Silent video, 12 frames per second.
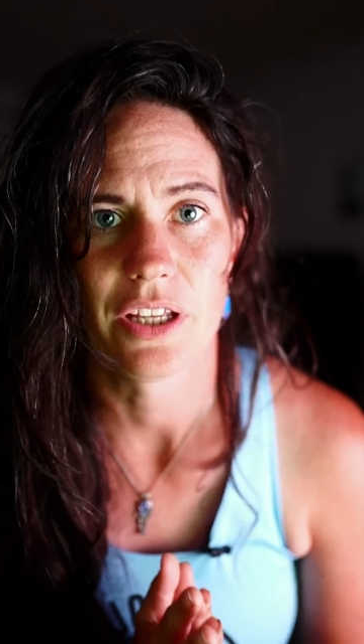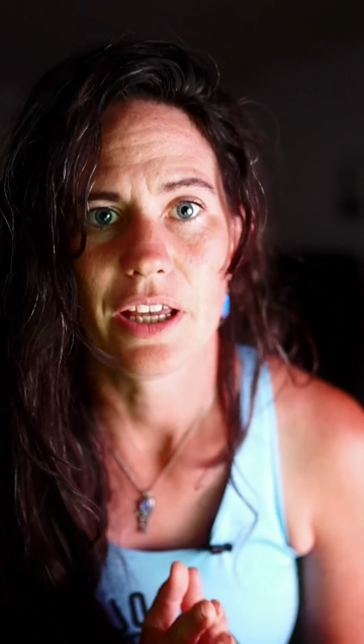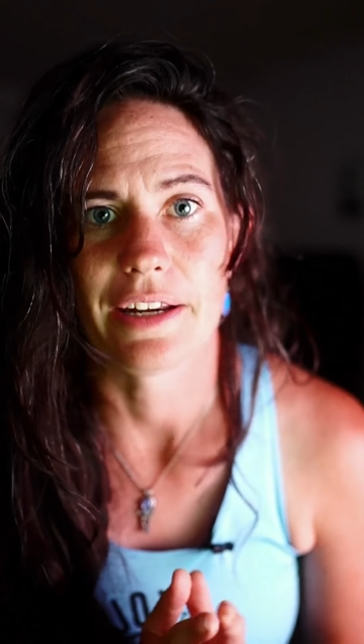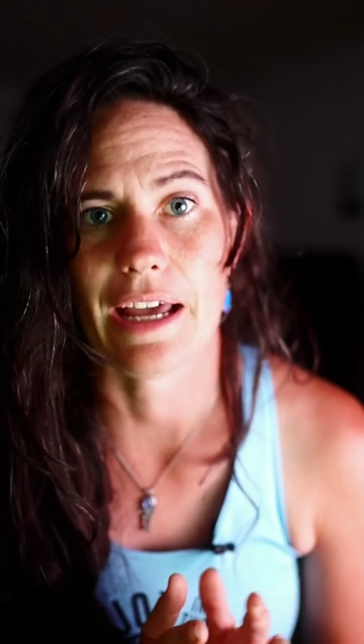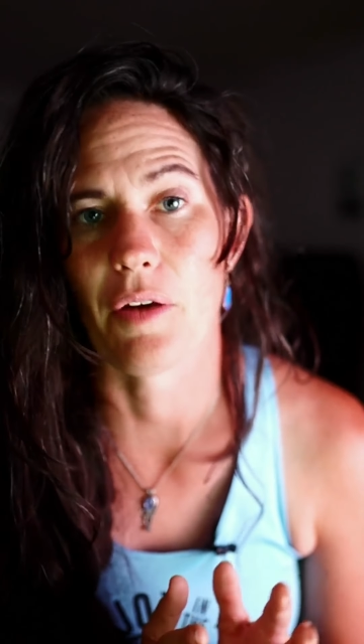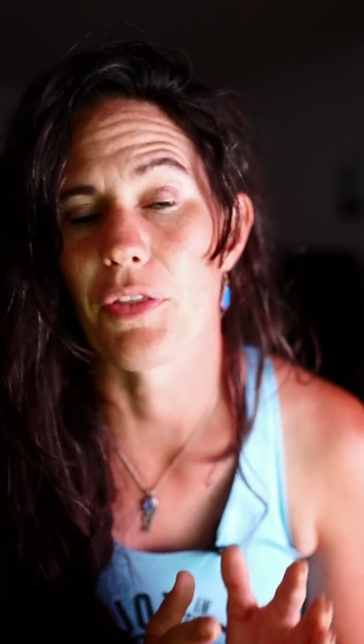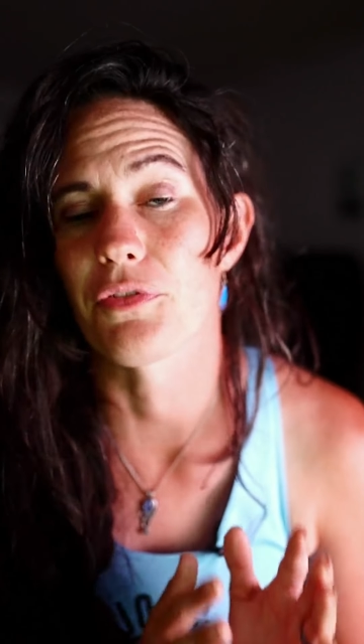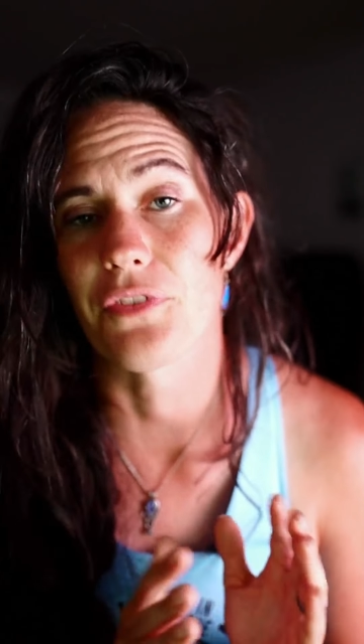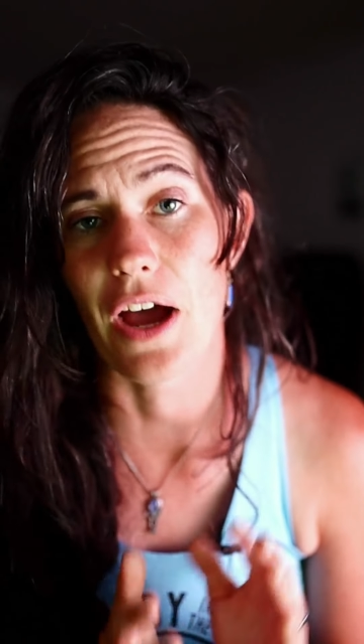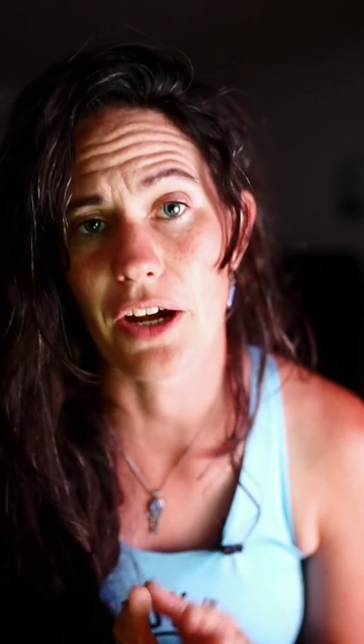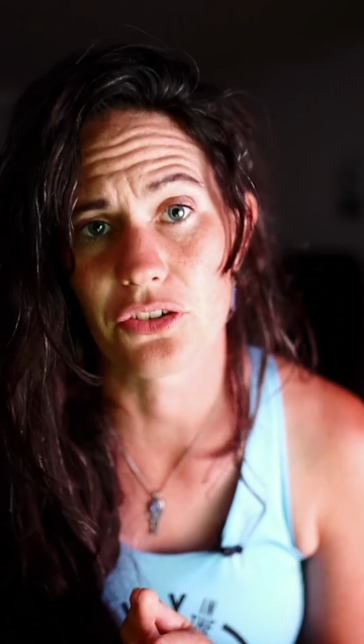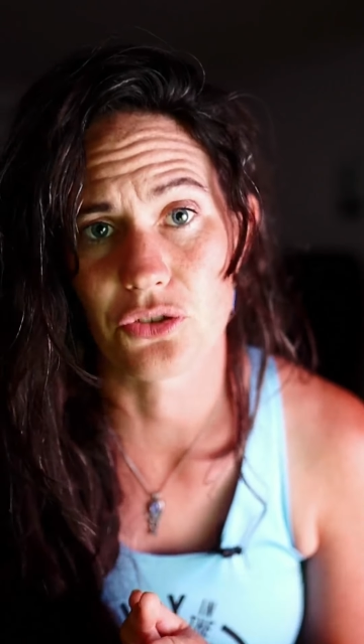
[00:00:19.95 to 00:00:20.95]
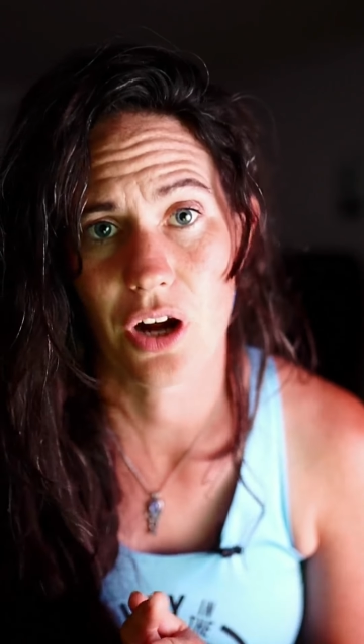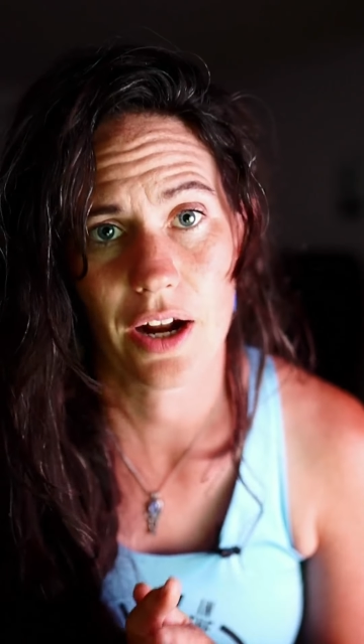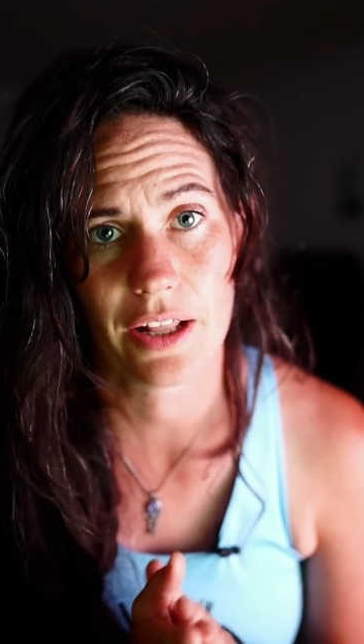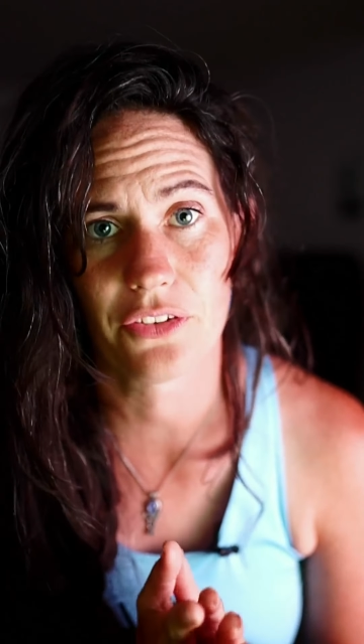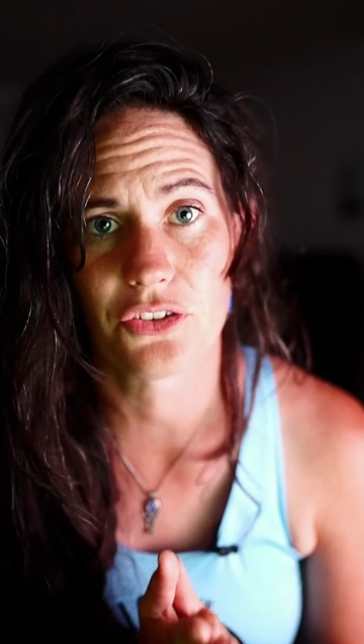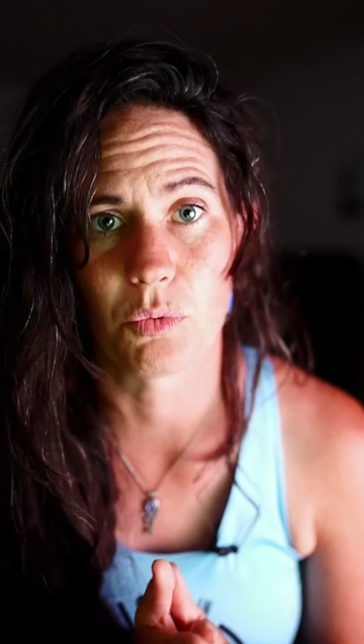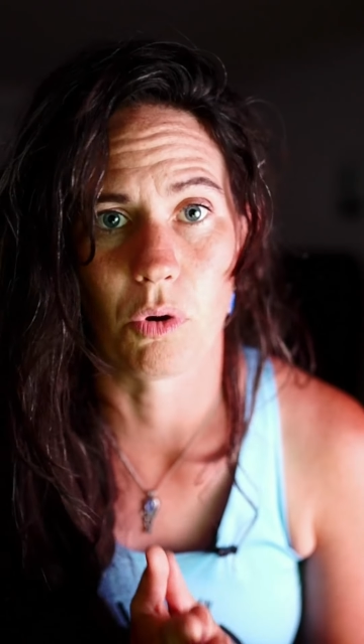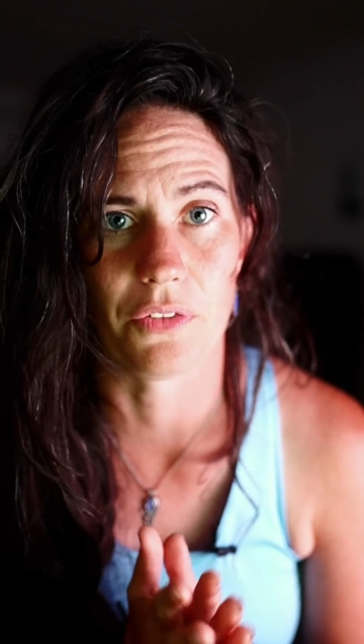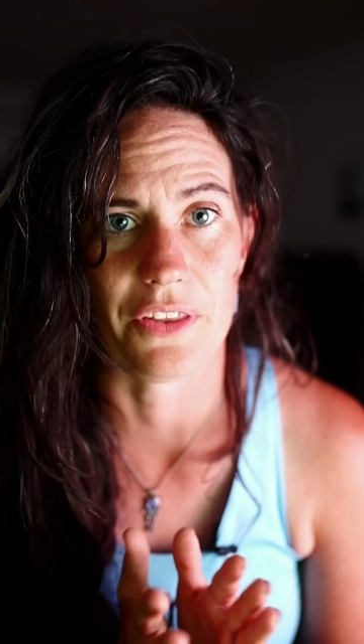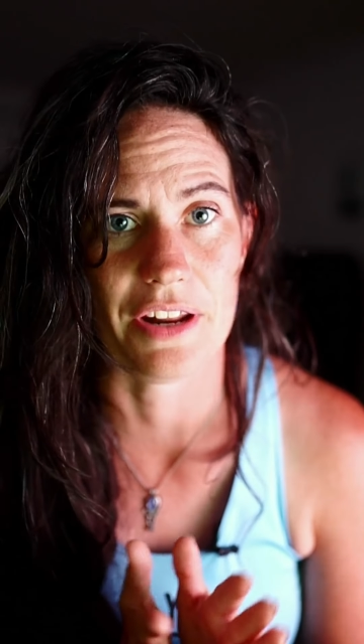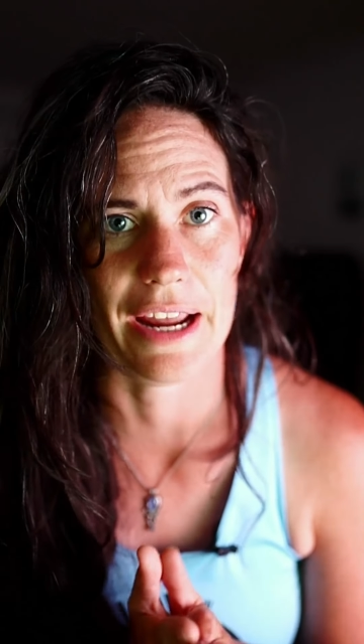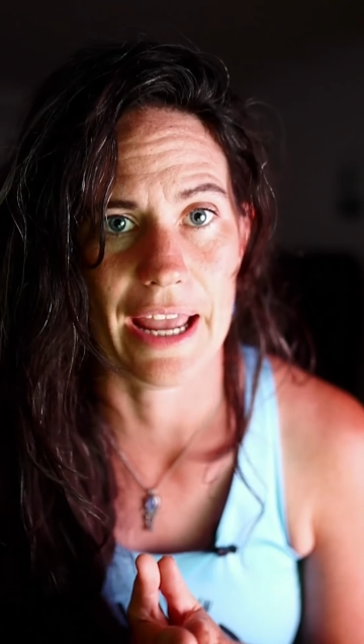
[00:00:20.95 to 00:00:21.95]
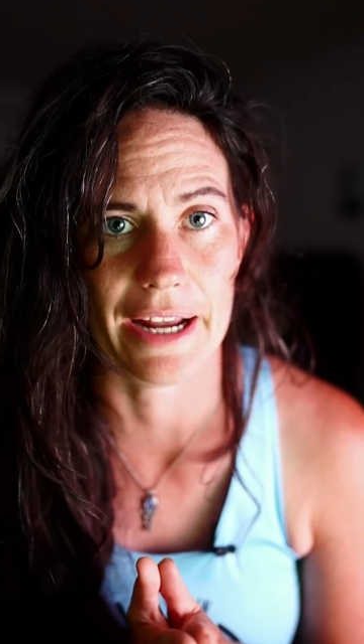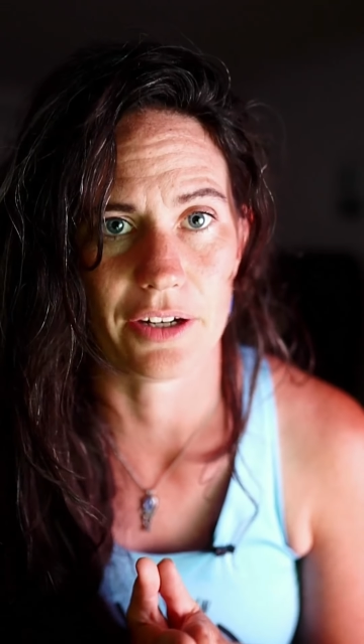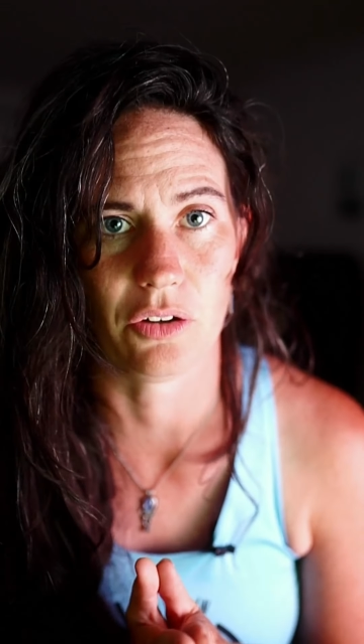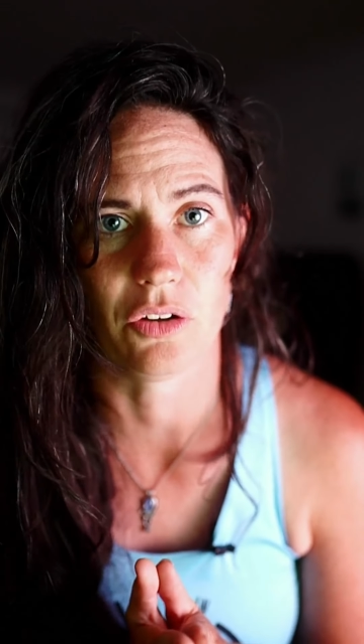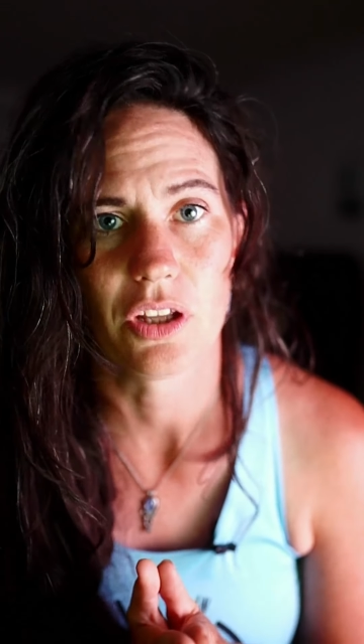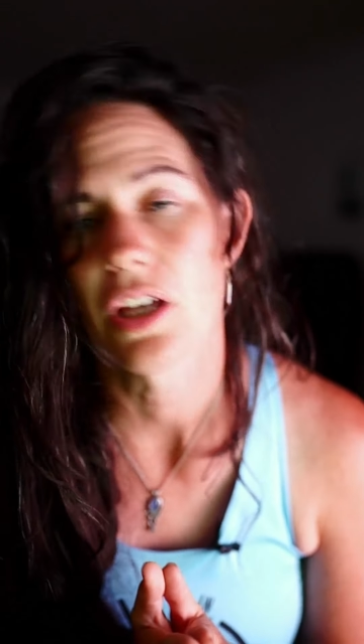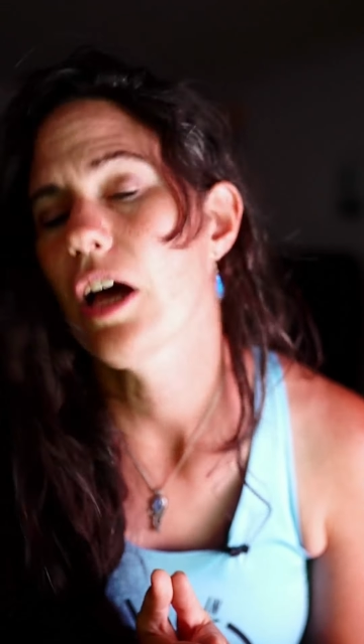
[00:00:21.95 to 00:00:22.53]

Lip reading: Now the foxtrot is toward the diagonal,